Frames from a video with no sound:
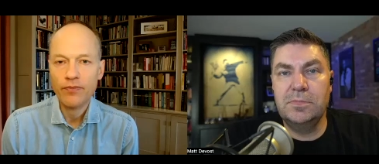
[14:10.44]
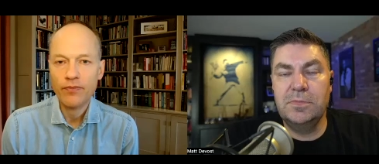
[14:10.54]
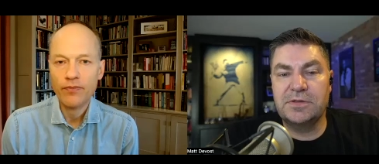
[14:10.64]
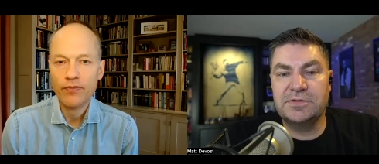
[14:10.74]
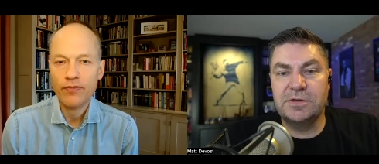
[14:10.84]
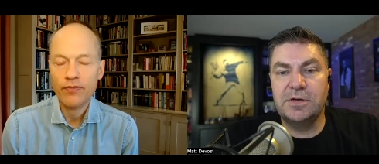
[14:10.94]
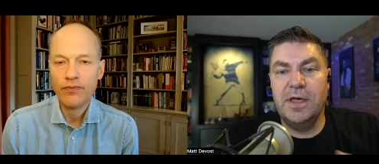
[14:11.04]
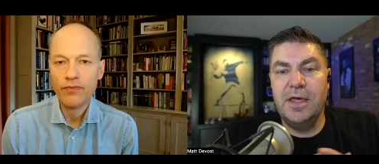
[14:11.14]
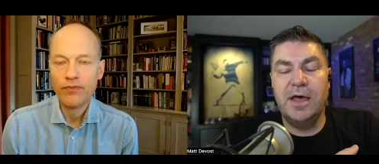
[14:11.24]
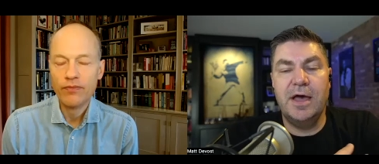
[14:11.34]
Speaker 1: Excellent.
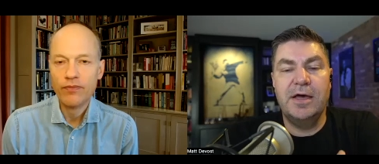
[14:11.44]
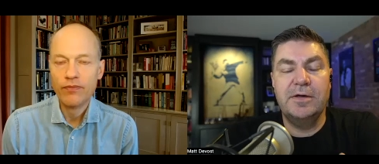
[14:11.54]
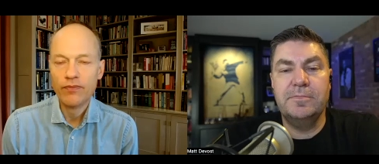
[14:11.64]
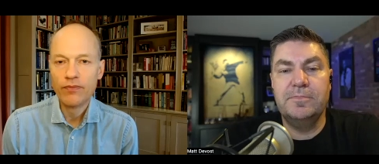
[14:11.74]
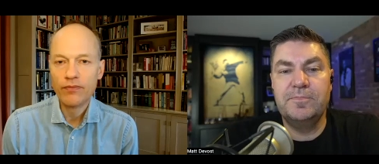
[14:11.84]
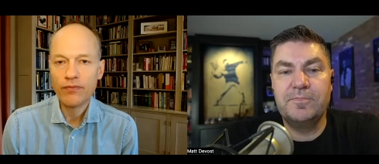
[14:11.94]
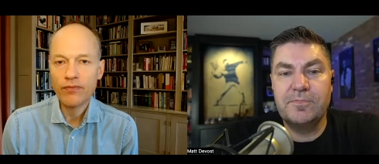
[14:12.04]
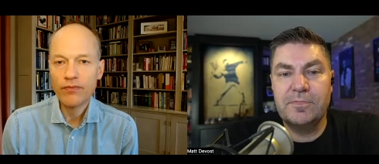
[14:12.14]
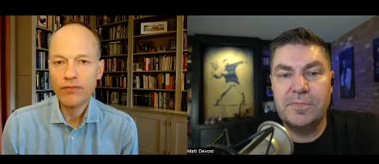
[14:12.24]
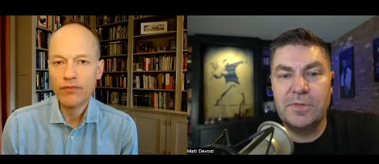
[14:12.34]
Um...
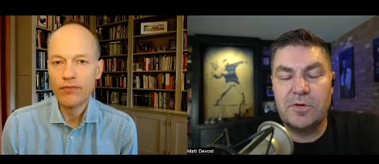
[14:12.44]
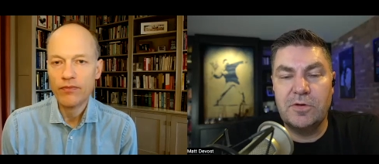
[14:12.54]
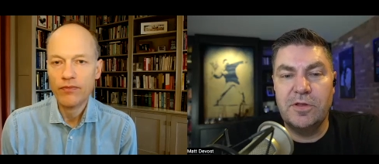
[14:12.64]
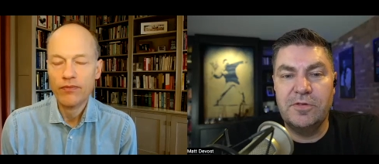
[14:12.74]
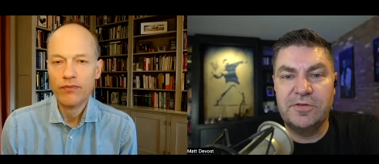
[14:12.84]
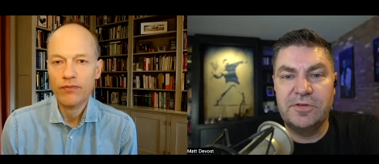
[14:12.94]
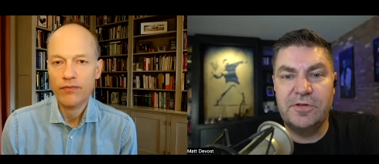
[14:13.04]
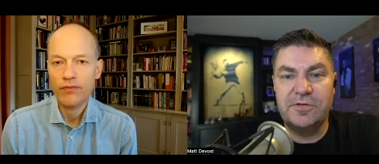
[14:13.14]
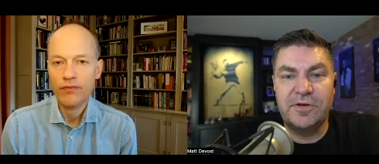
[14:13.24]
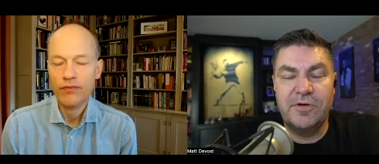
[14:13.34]
Cool. Those,
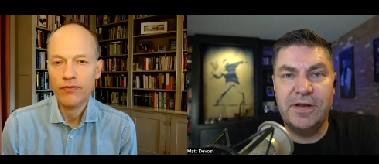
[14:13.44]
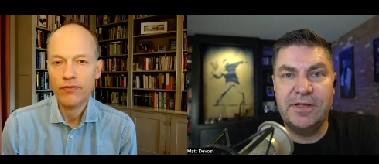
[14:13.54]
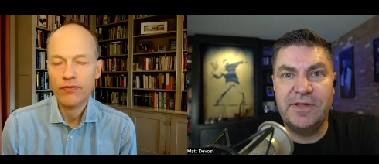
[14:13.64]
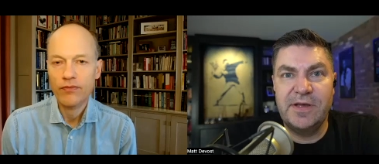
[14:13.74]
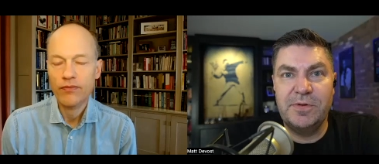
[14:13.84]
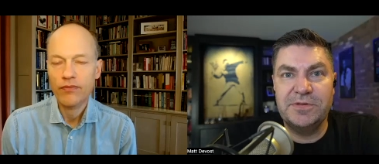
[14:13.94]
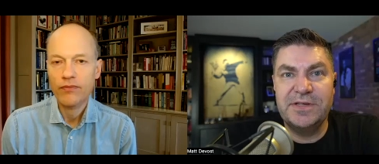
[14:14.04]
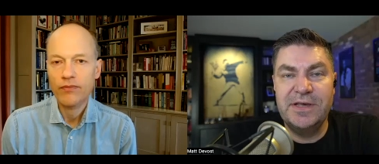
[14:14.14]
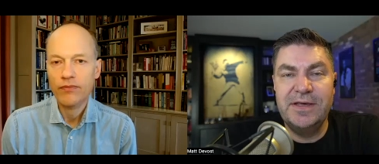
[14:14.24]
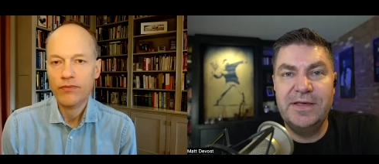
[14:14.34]
those are great
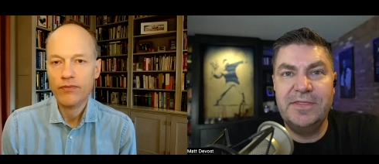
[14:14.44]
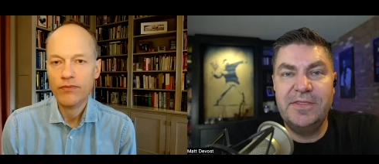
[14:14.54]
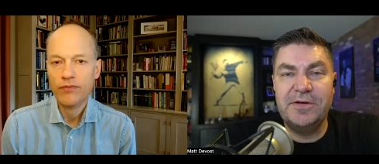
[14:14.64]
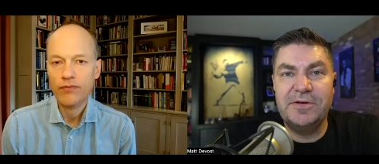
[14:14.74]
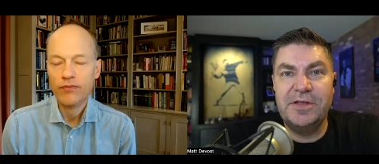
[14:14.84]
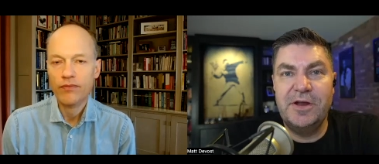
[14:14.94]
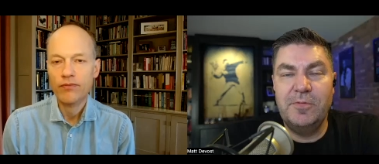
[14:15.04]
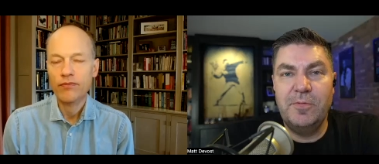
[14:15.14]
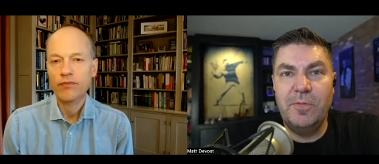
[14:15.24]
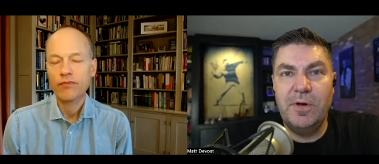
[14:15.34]
examples. There, you
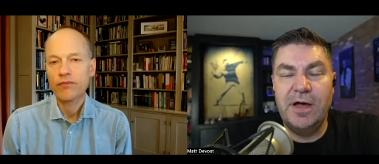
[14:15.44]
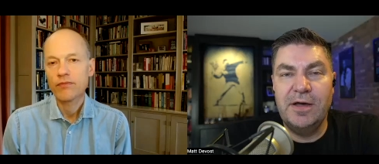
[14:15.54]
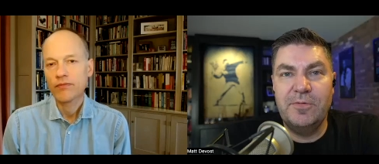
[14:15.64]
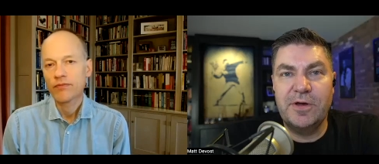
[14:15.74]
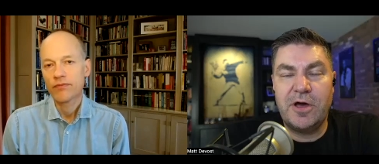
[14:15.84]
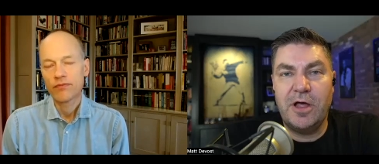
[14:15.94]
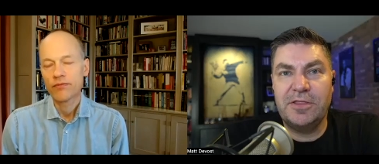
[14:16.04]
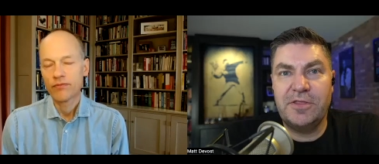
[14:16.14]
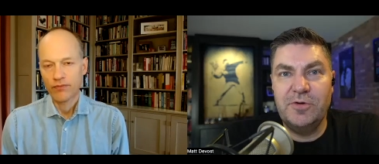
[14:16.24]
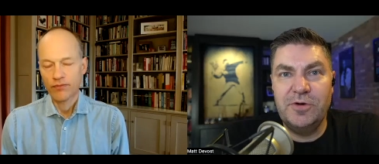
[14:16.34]
know, uh, we call
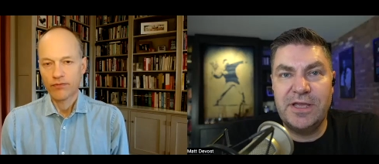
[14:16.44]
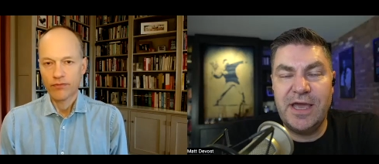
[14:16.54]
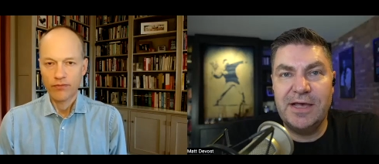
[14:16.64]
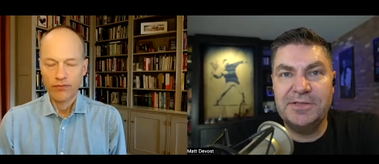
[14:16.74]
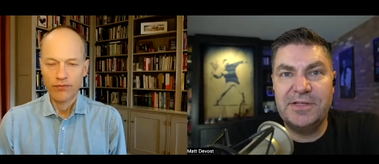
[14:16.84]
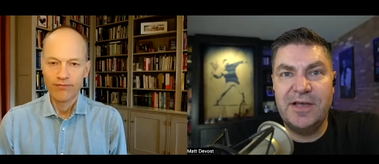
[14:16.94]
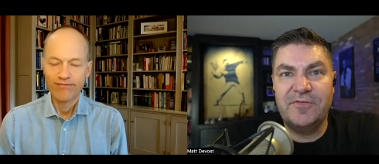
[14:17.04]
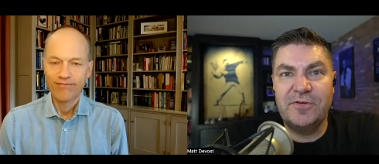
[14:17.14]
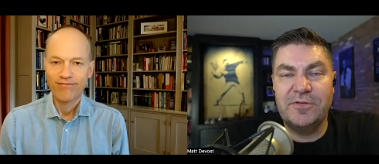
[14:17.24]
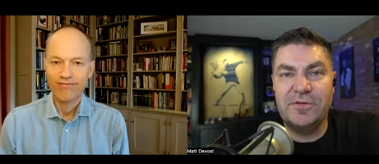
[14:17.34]
it the Oodacast
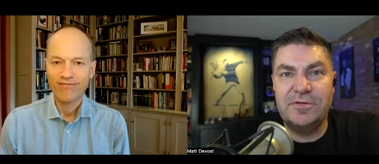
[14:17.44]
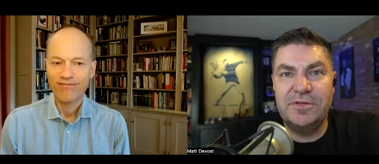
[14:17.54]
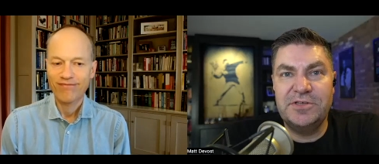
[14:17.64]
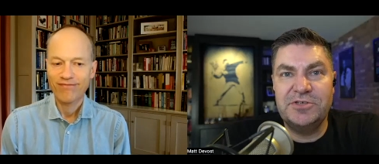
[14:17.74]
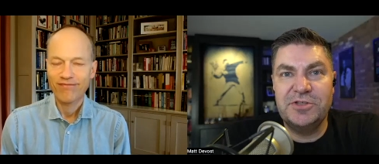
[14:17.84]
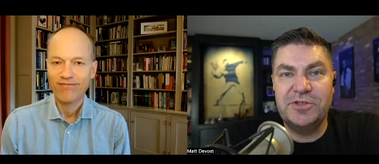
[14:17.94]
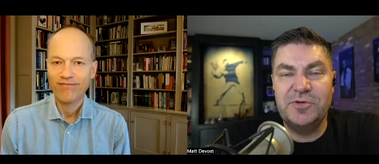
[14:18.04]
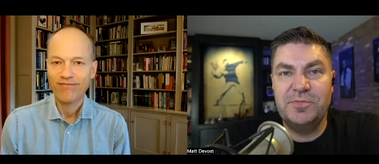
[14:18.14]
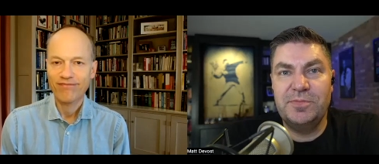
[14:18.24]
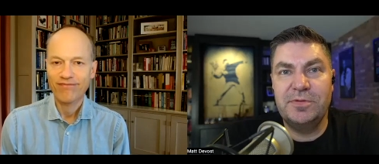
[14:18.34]
after the decision
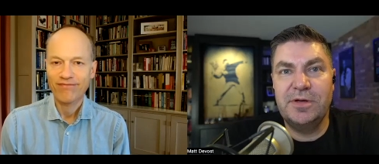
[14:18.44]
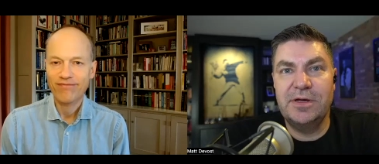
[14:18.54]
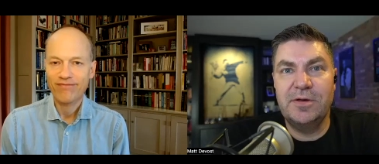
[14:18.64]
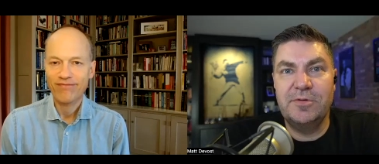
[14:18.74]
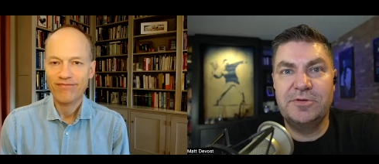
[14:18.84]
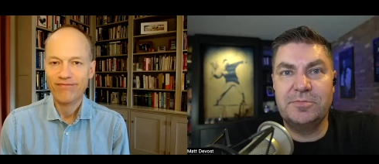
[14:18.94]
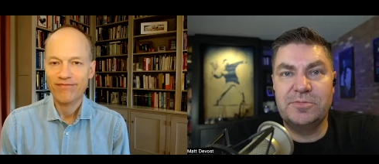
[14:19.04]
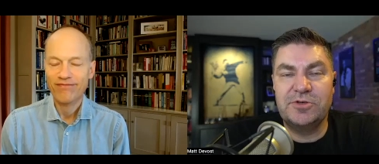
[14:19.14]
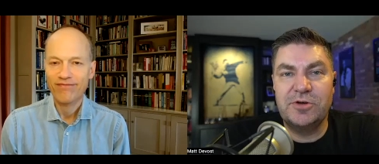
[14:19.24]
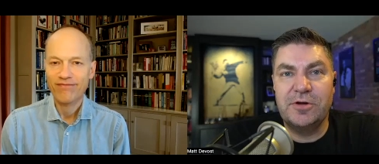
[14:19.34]
loop, uh, which I'm
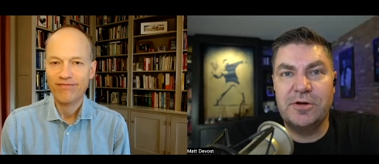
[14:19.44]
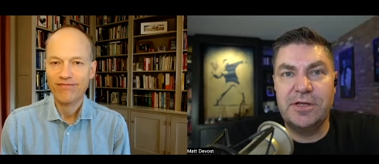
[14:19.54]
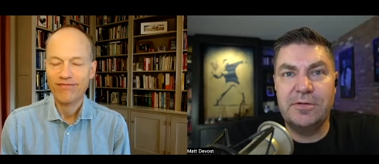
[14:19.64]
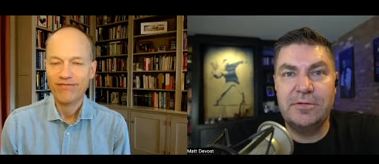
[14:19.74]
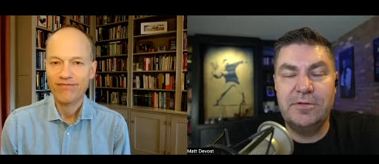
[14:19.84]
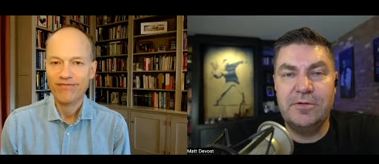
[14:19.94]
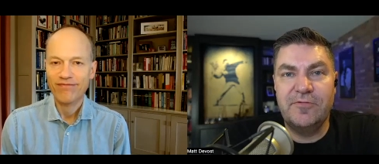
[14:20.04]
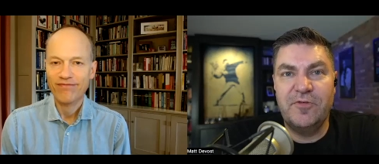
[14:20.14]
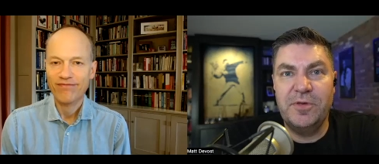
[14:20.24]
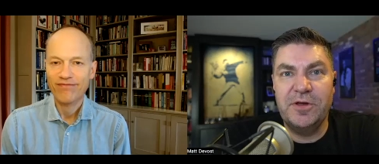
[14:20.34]
sure you're
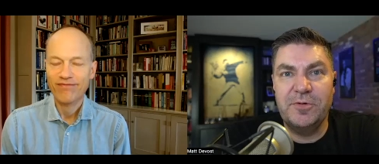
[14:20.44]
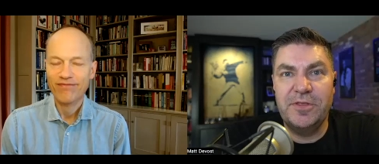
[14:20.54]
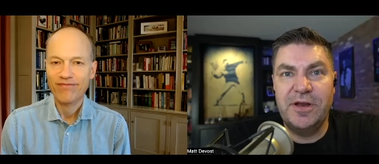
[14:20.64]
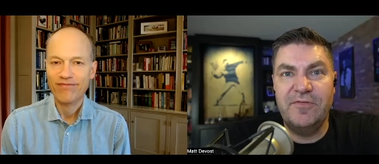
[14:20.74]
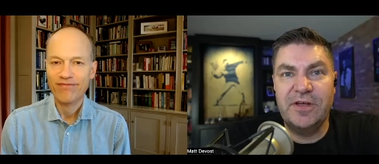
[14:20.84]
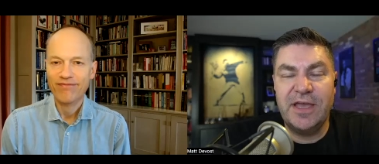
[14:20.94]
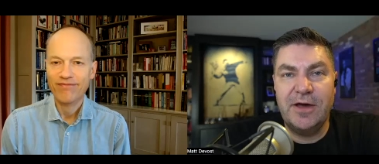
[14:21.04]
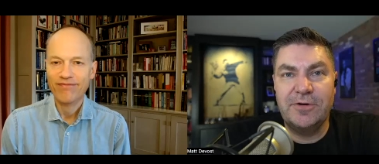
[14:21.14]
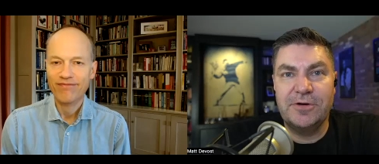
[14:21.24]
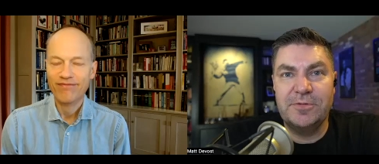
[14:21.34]
you're familiar with and have
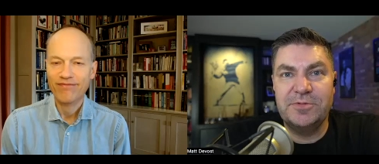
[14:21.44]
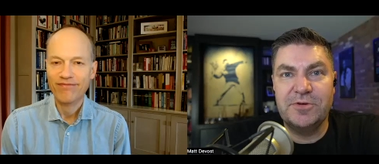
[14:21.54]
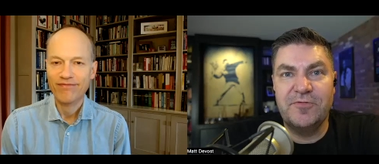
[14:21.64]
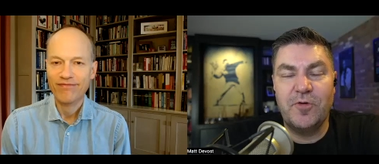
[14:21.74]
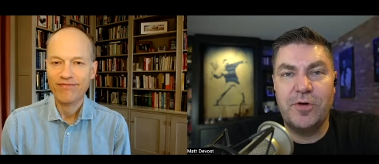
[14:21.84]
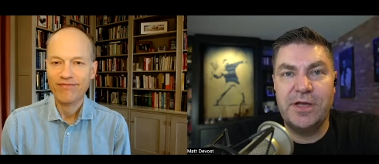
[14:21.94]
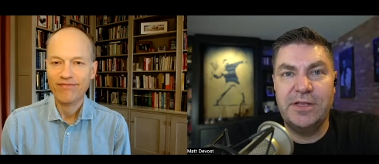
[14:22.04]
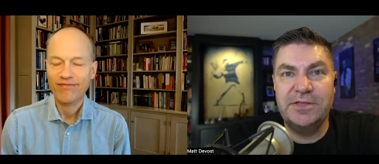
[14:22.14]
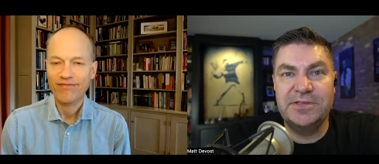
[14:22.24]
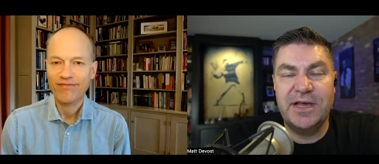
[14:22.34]
encountered. Observe,
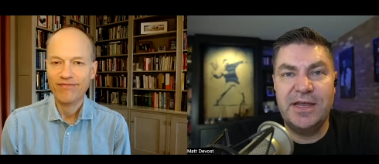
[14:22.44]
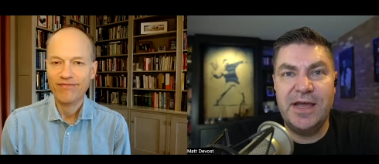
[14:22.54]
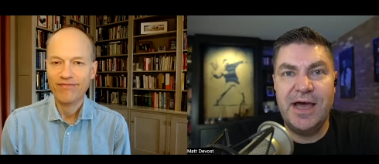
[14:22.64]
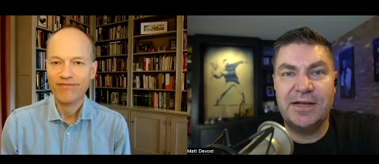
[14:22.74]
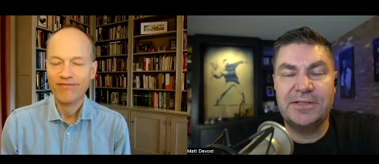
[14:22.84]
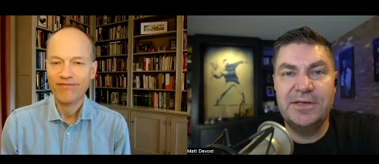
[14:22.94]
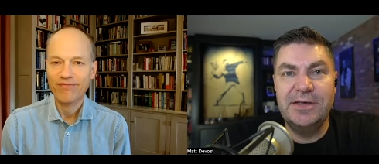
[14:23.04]
orient, decide, act.